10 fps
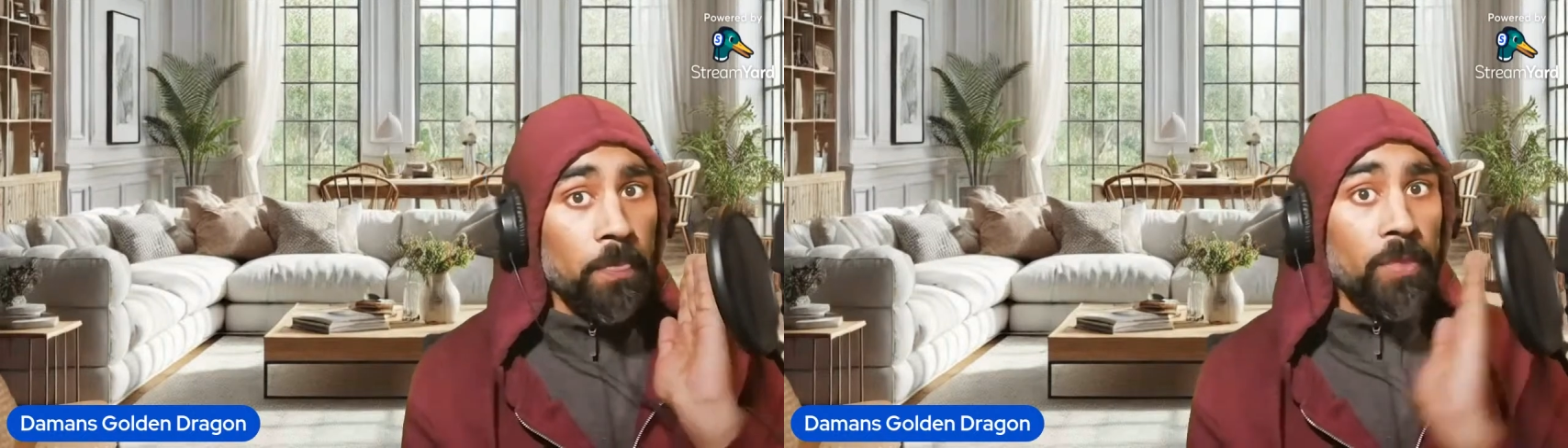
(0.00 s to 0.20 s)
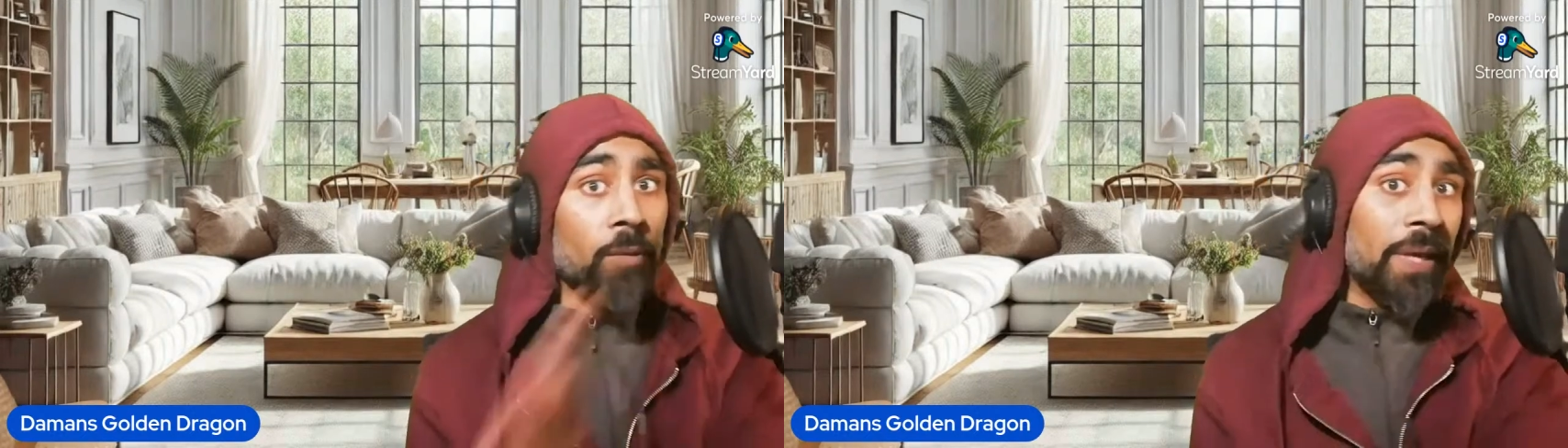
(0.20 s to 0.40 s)

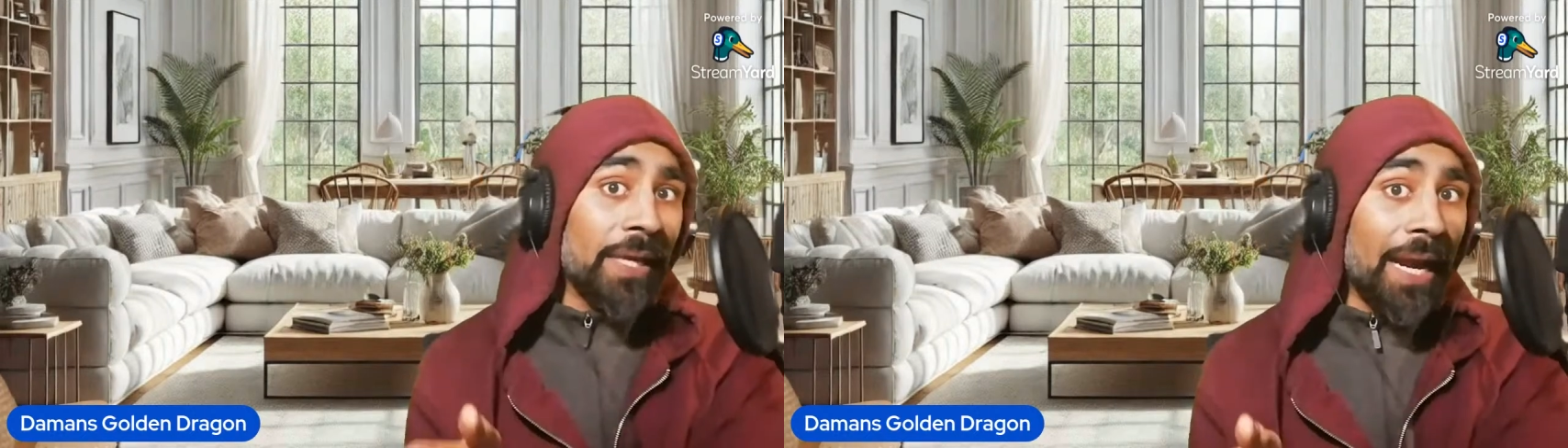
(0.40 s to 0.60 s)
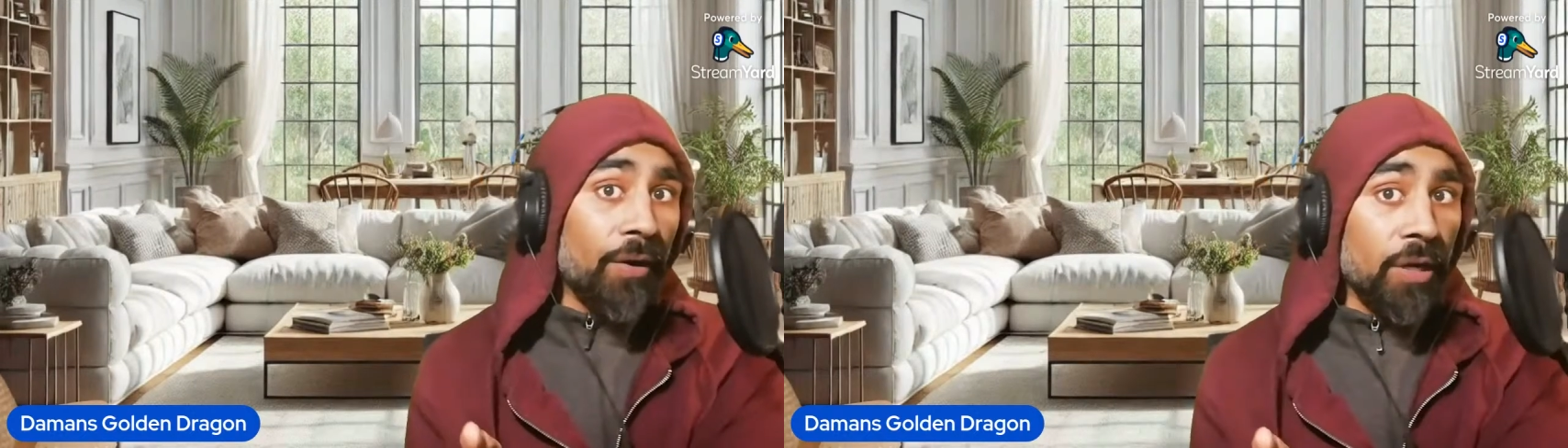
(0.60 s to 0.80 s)
you're being
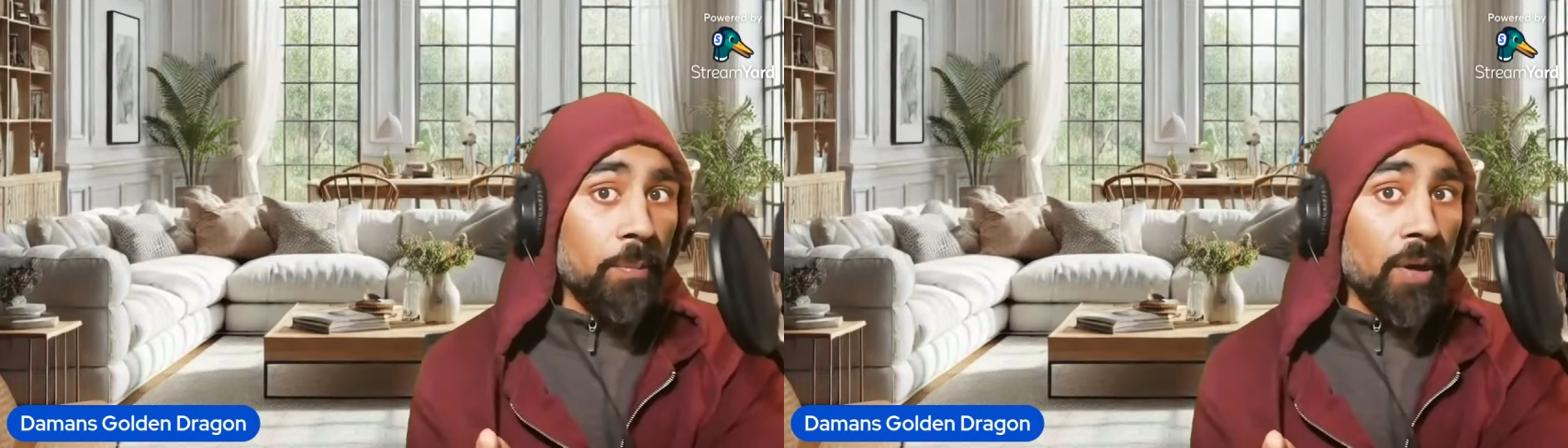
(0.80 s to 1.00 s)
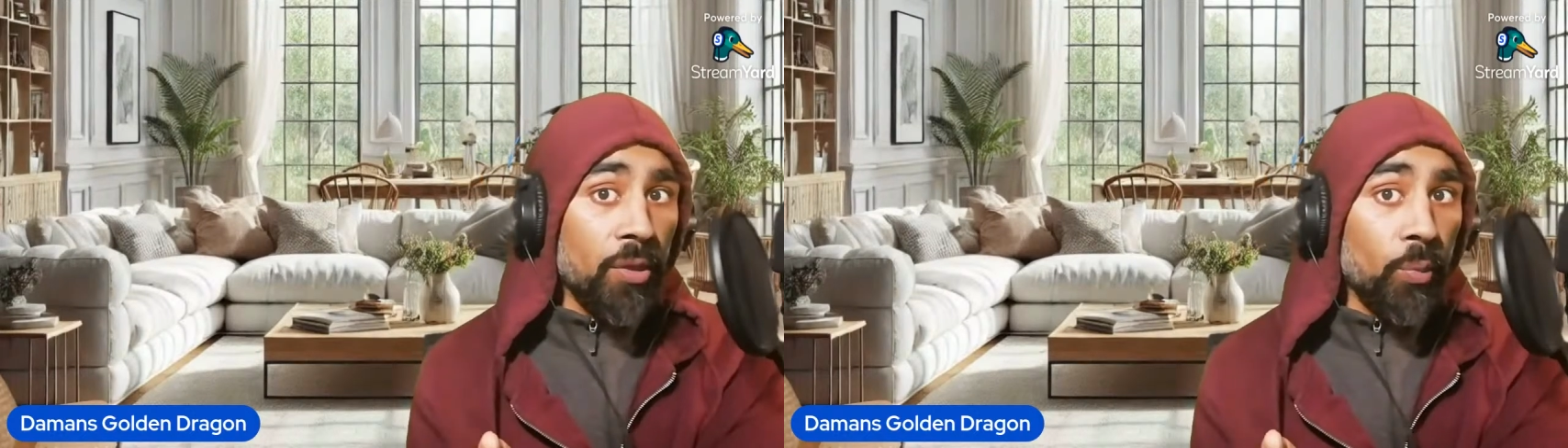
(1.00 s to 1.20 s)
carried
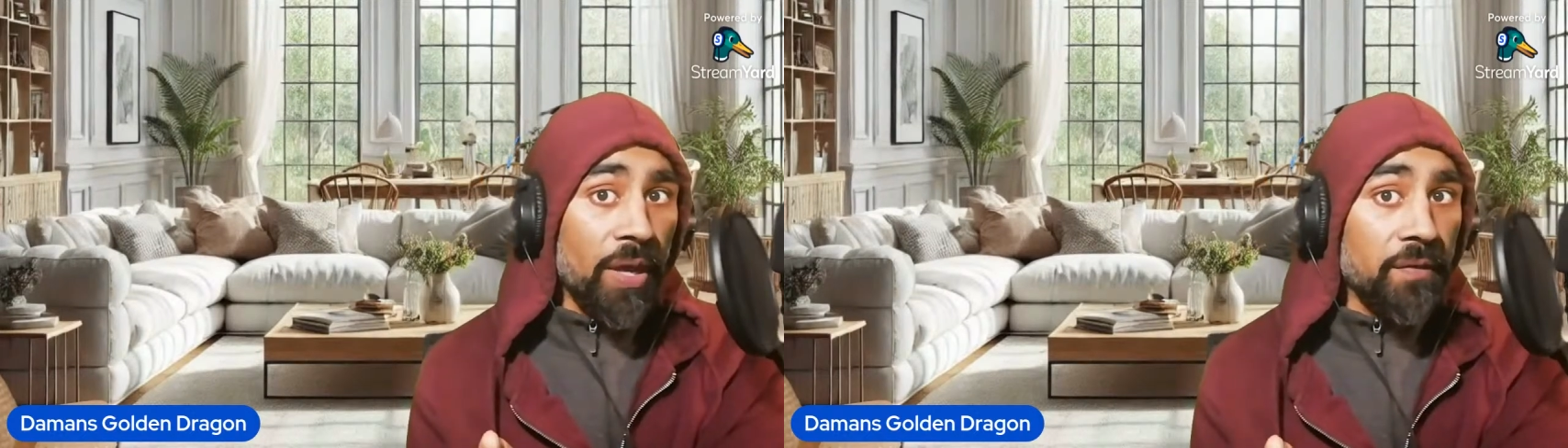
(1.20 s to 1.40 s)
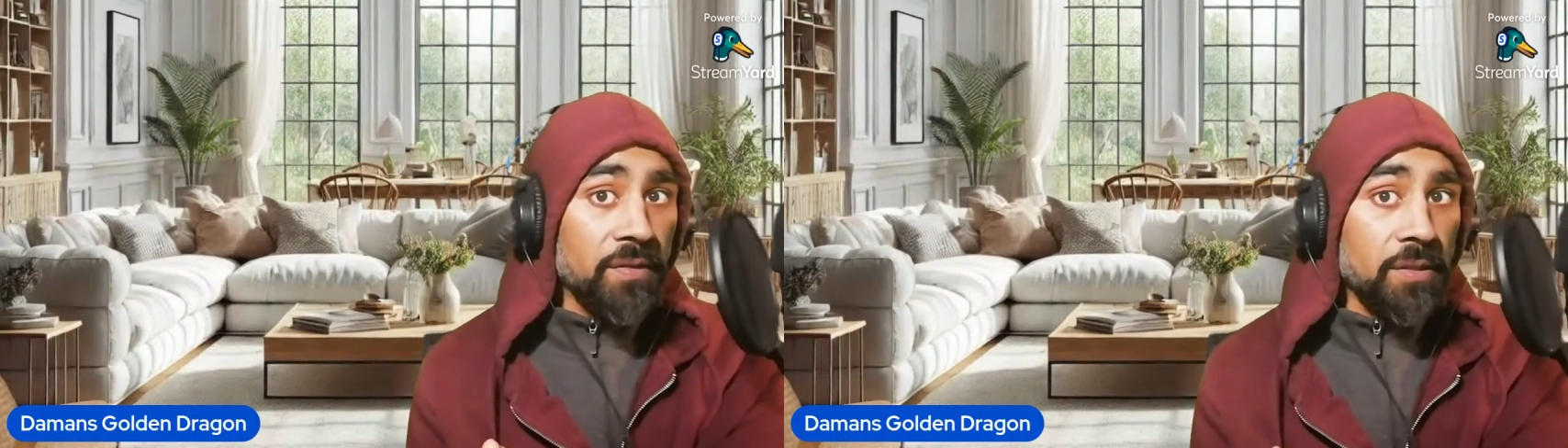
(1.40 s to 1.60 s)
by the
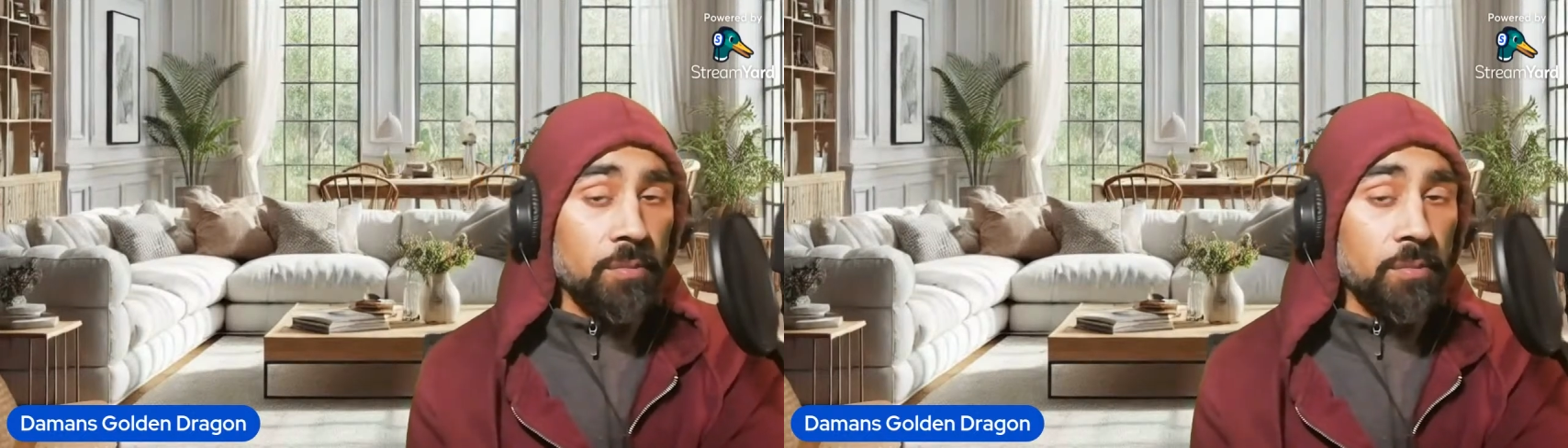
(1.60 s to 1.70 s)
waves